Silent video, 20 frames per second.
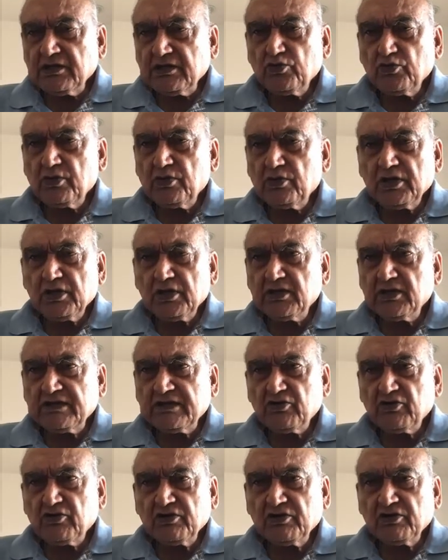That's
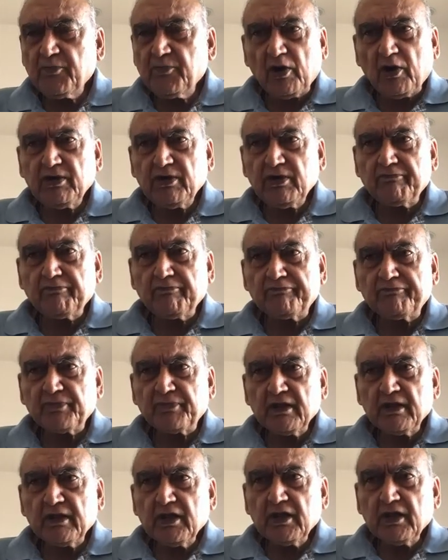not the problem.
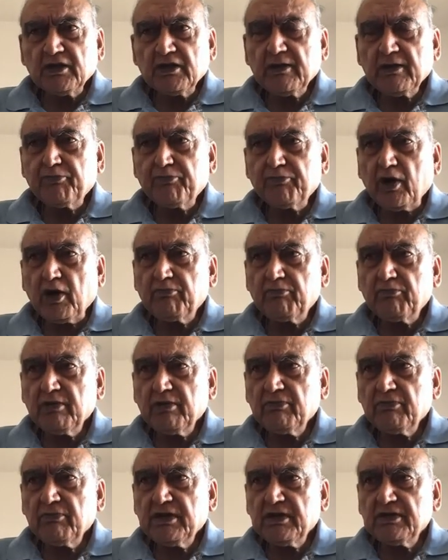The
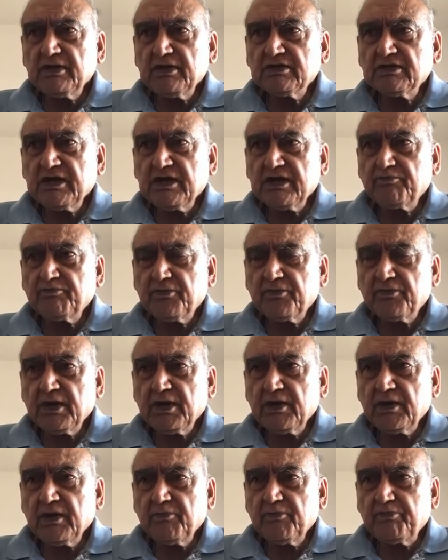problem is that
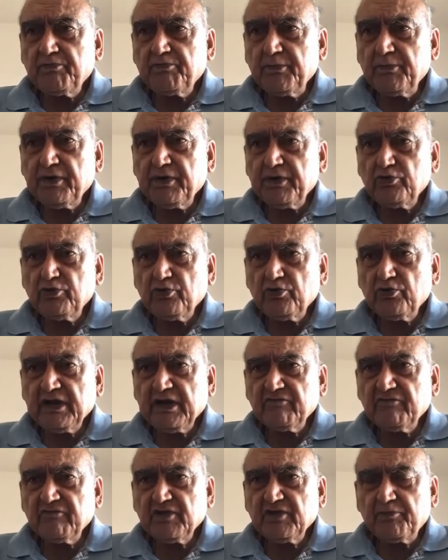people
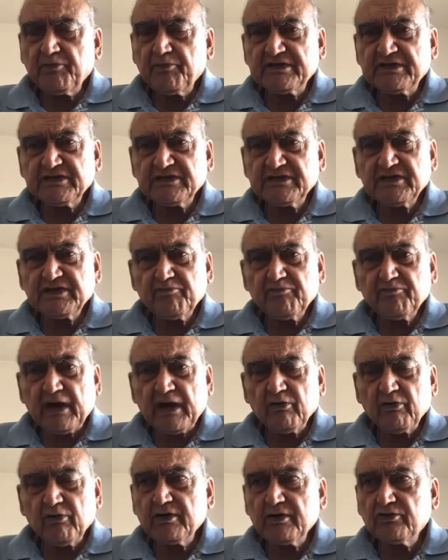don't have the
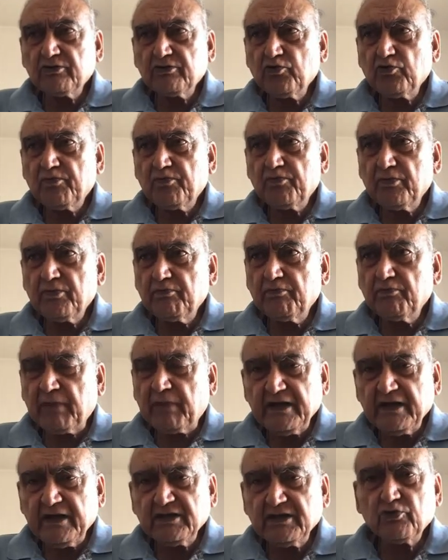purchasing power to
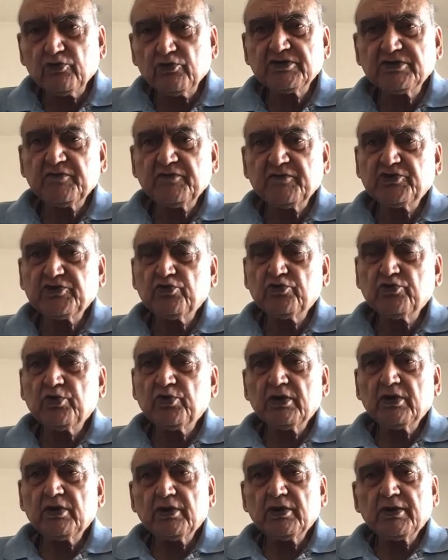buy the goods which
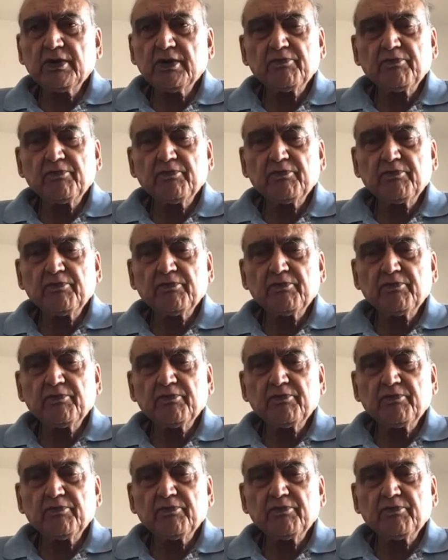you